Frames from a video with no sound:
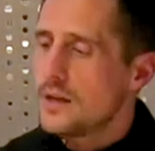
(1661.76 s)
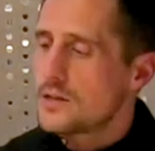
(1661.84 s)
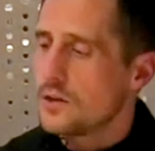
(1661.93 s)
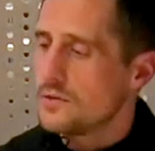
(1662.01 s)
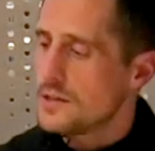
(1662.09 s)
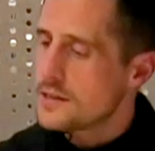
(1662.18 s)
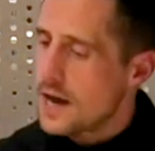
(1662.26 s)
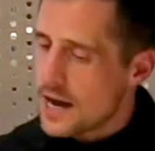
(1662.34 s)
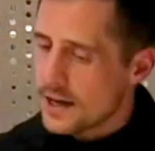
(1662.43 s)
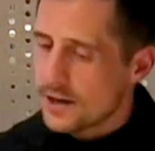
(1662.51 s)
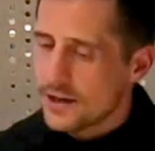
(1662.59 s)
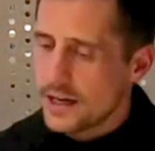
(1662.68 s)
So
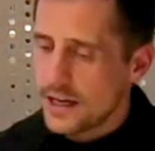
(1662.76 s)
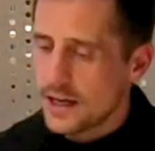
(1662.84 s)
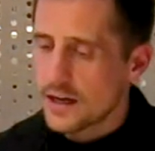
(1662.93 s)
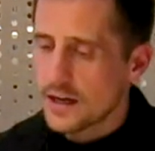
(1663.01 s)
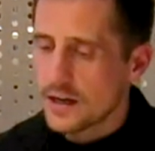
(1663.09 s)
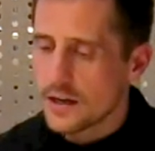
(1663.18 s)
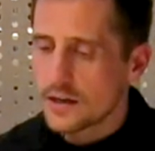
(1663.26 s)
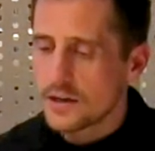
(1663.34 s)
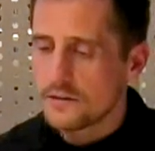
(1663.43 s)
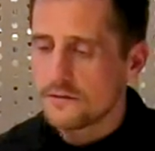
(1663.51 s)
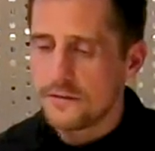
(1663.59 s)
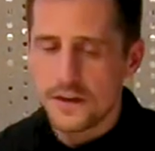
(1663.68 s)
designer here
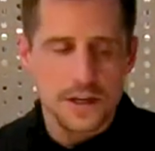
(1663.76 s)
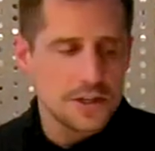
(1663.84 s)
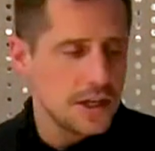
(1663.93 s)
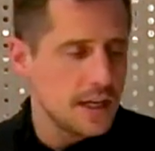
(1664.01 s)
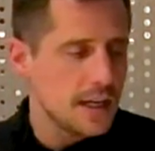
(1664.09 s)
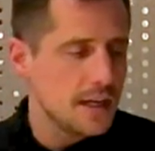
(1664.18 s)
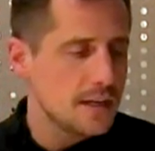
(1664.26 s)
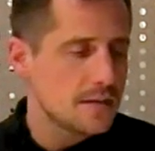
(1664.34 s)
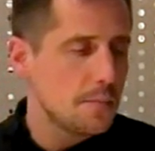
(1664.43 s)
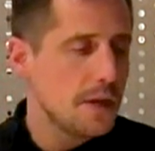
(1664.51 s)
couldn't finish his.